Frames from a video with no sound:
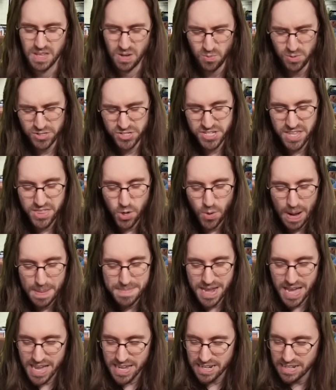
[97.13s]
I will say though, I'm
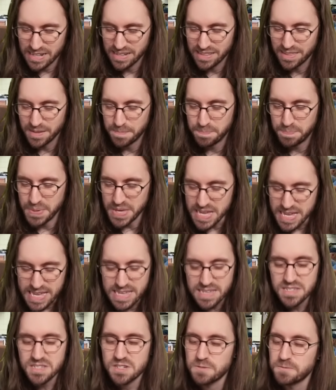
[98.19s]
not the
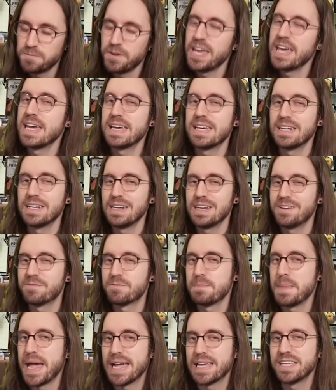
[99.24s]
biggest fan of
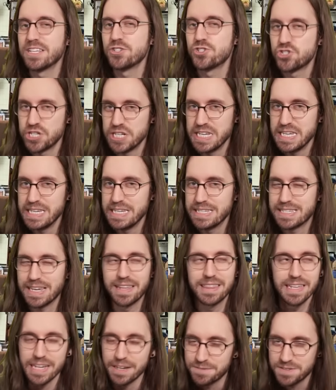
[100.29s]
mac and cheese.
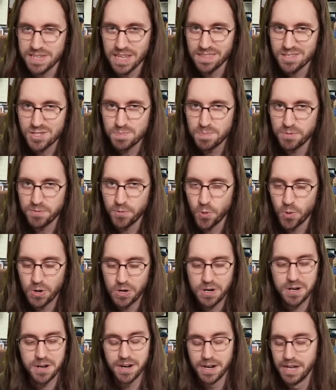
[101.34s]
I think I've said this
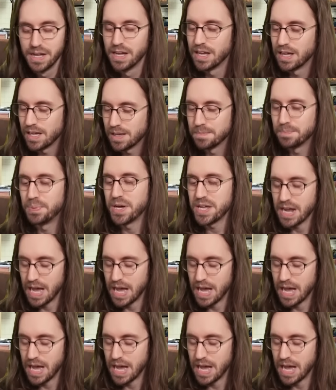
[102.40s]
before, but